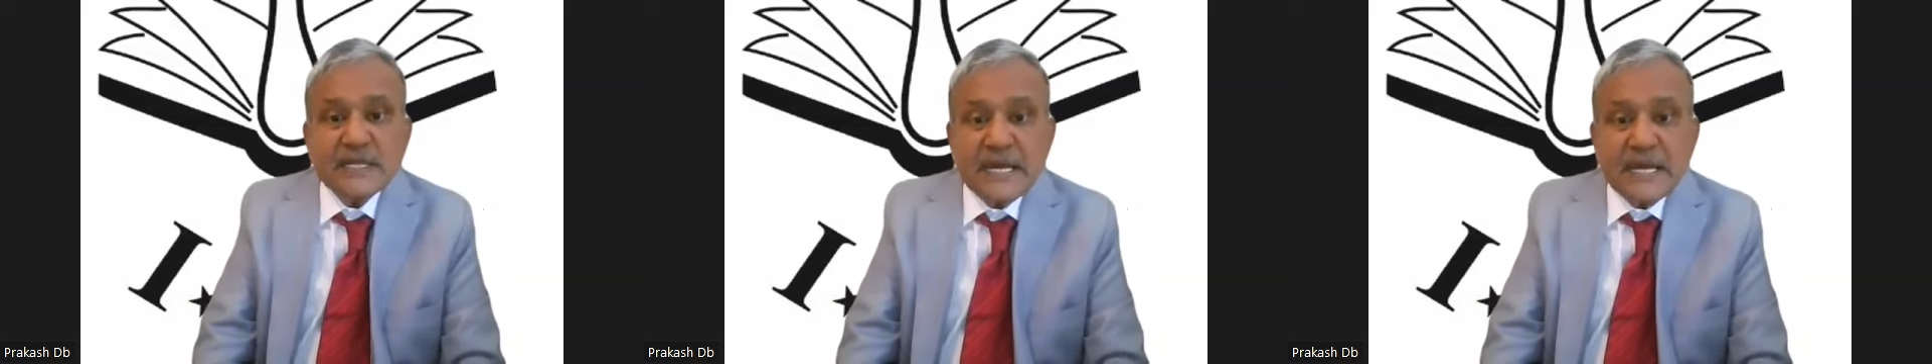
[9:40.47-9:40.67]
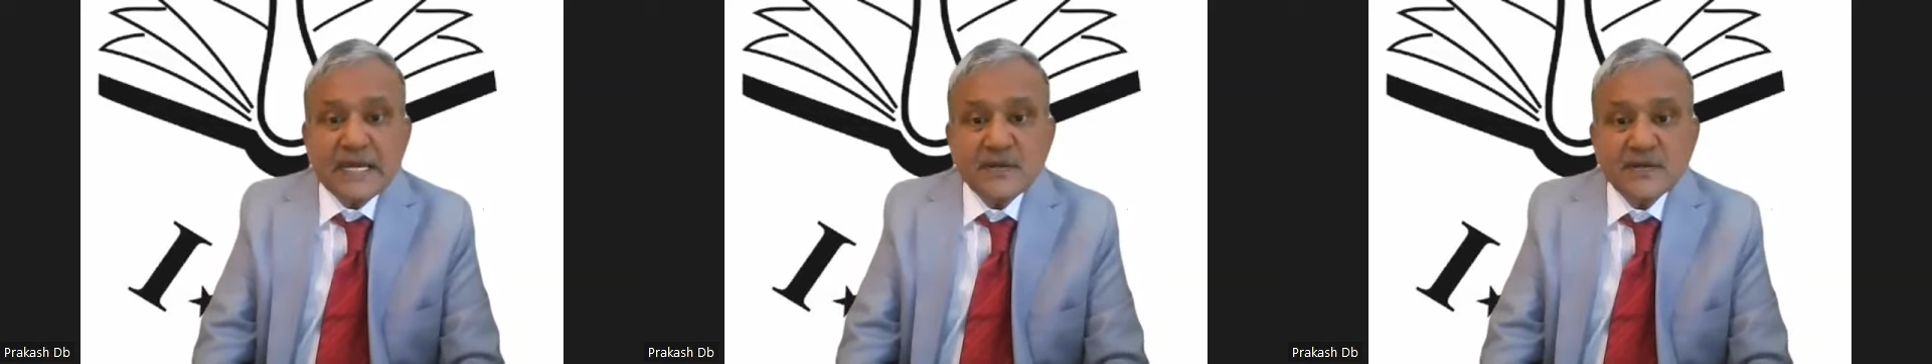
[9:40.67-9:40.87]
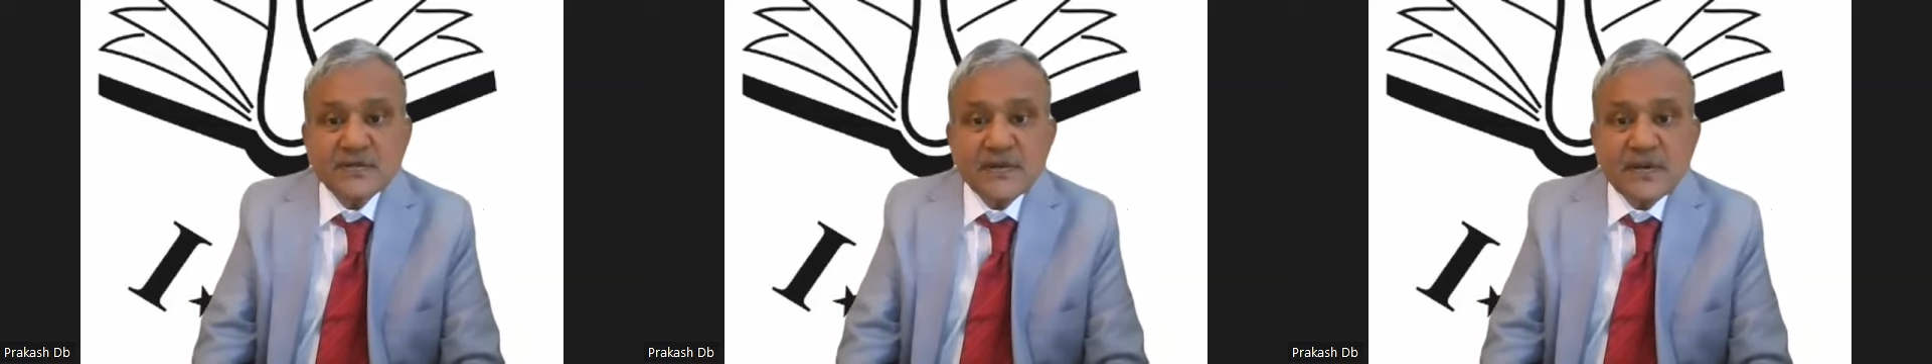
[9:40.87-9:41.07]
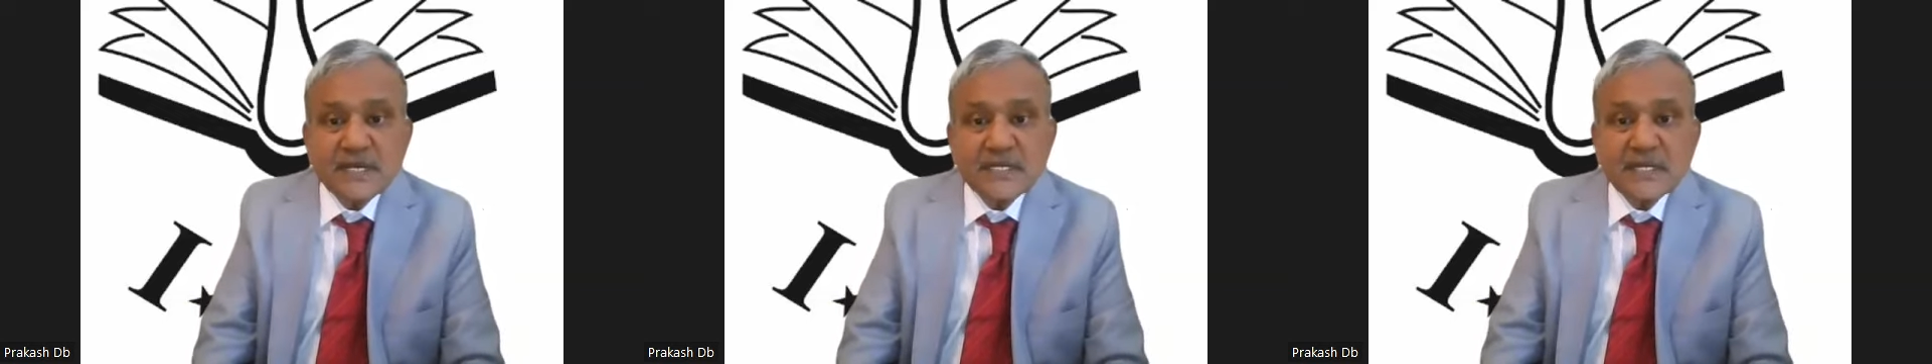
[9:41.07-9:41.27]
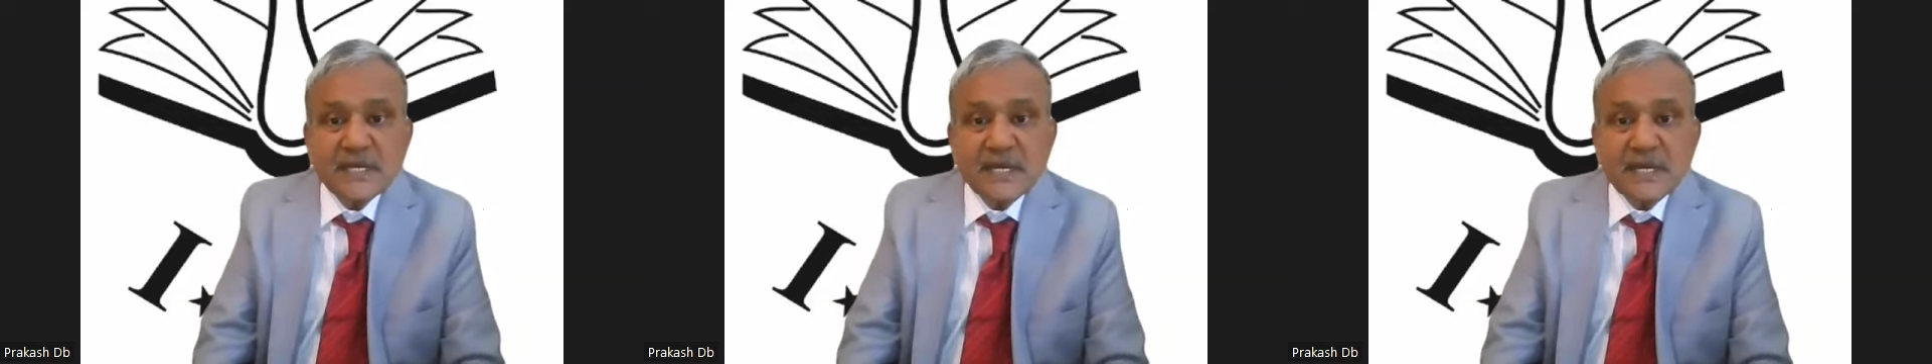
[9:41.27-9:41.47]
That is
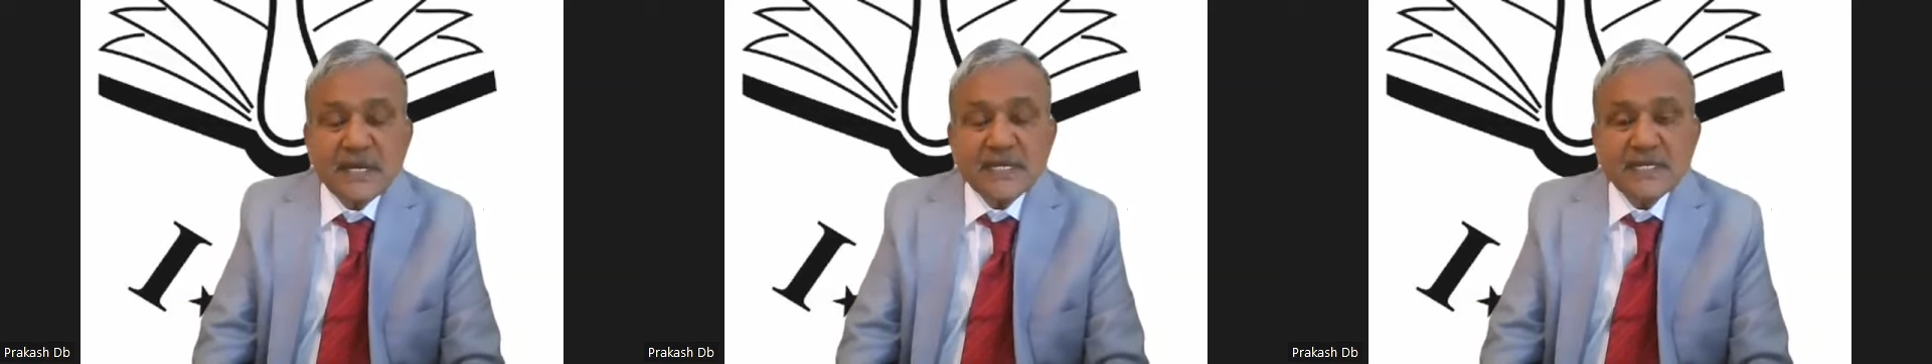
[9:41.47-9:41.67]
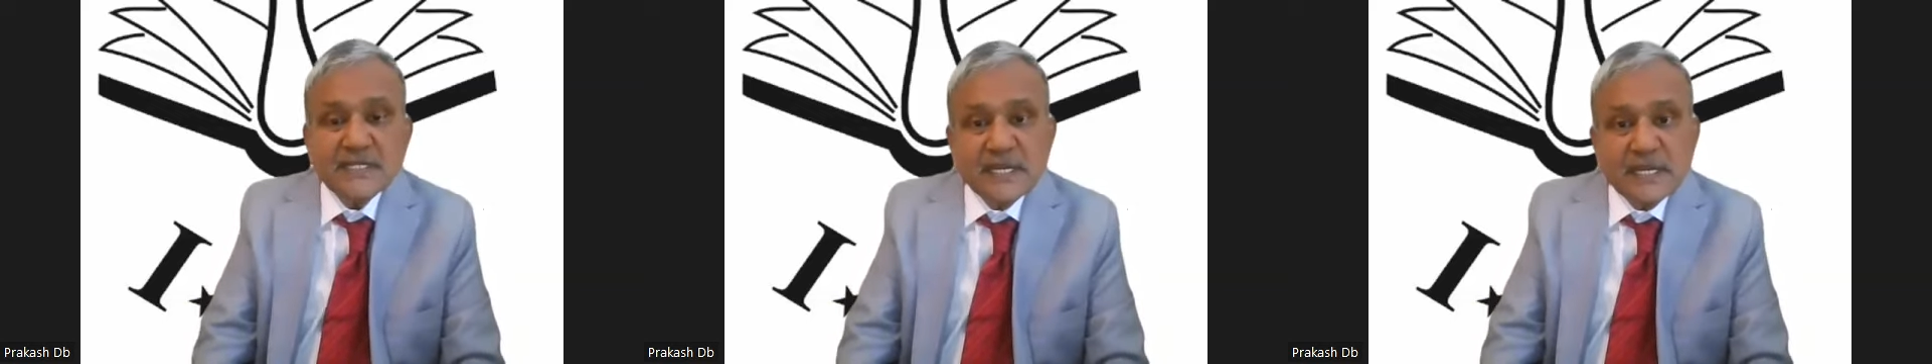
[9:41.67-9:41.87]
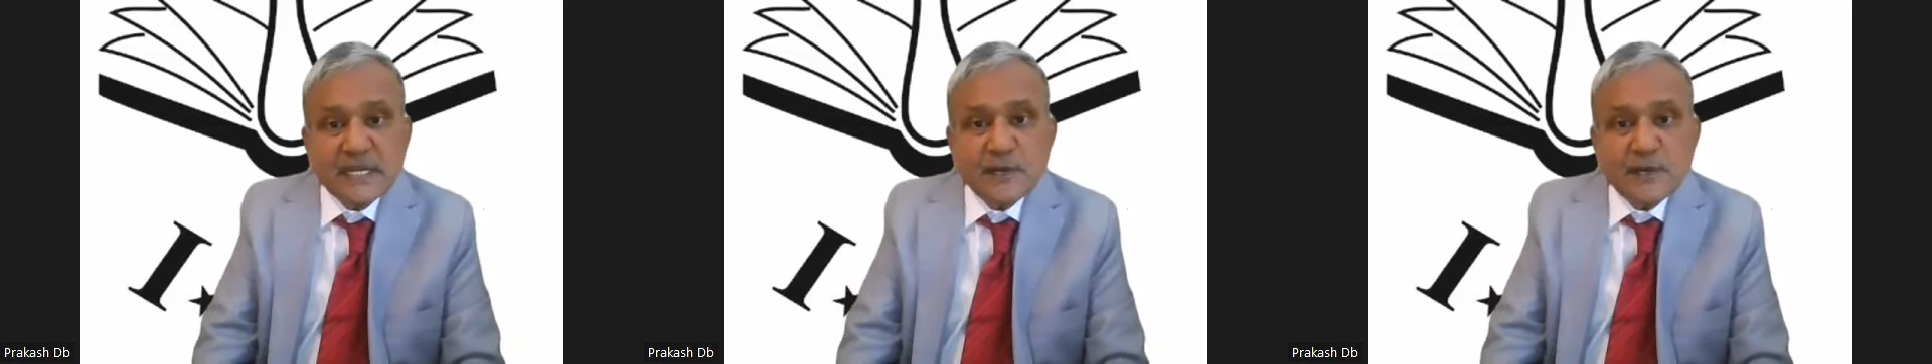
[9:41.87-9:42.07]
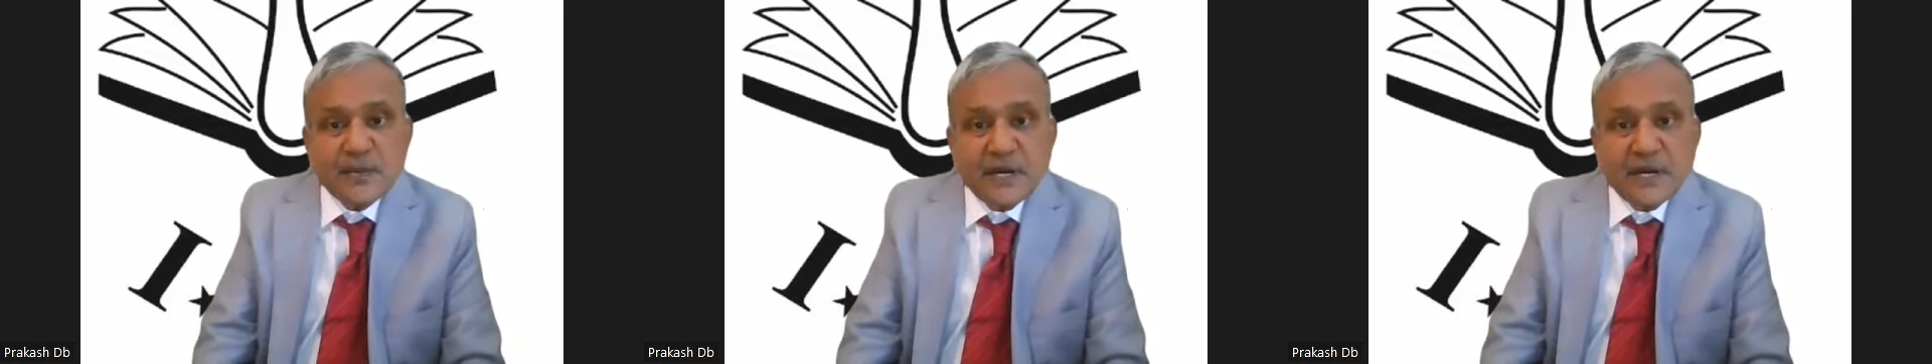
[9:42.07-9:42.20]
what the single